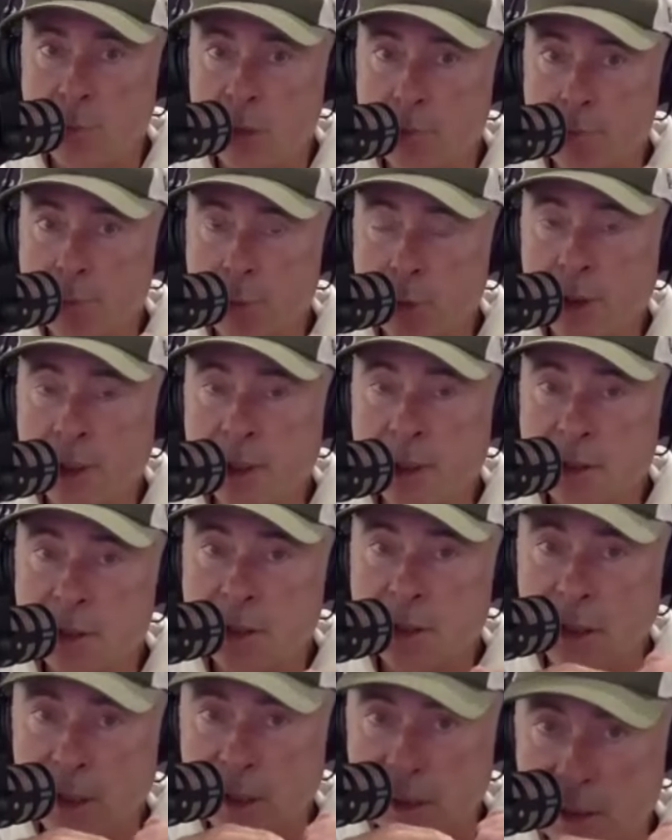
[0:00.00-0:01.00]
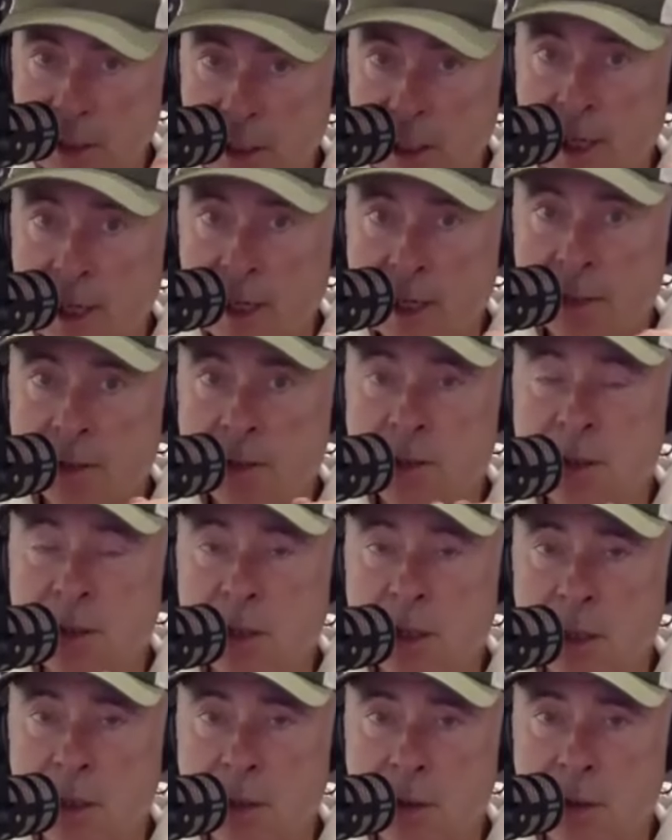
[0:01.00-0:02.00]
He'd been brilliant in
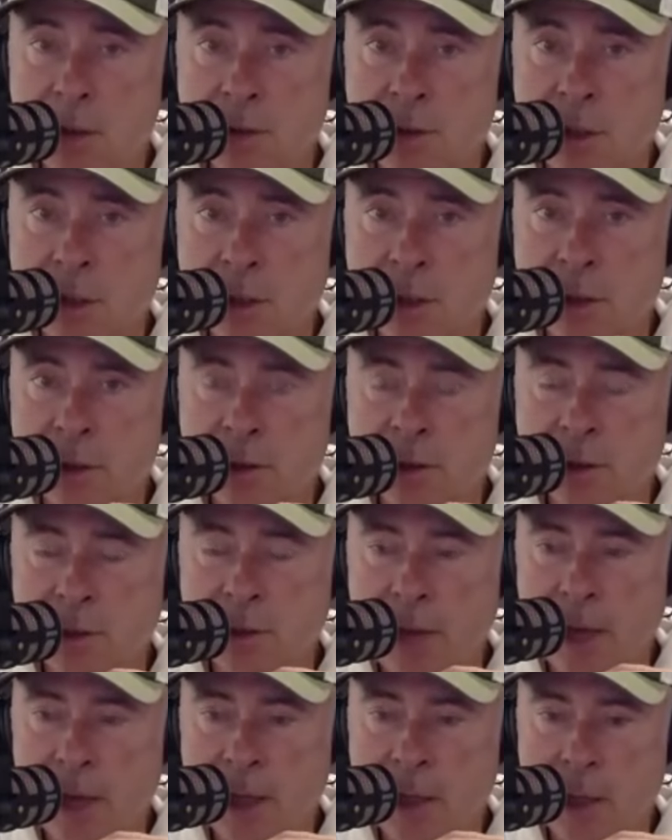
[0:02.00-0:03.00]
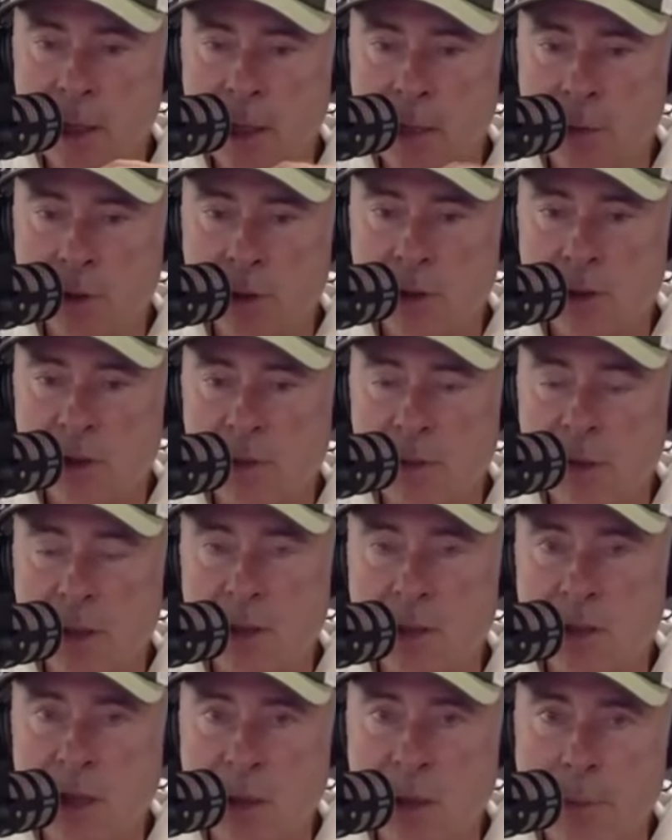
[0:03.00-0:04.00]
karts in New Zealand, and he was just
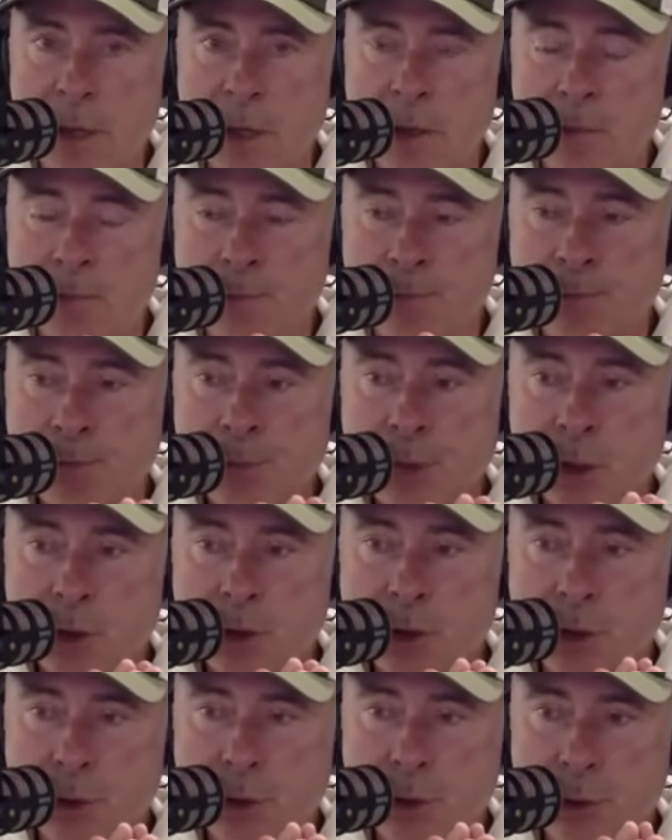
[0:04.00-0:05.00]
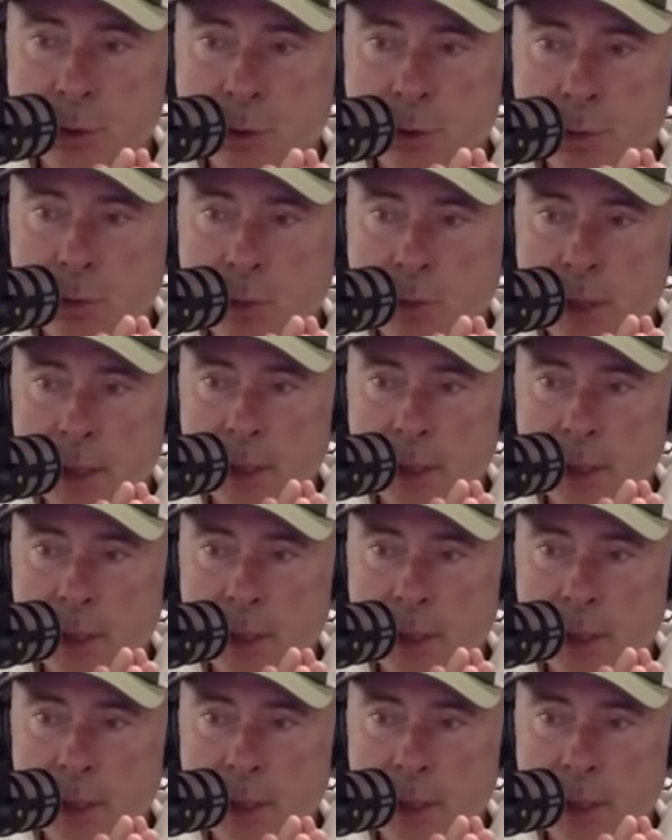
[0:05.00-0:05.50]
about to step in to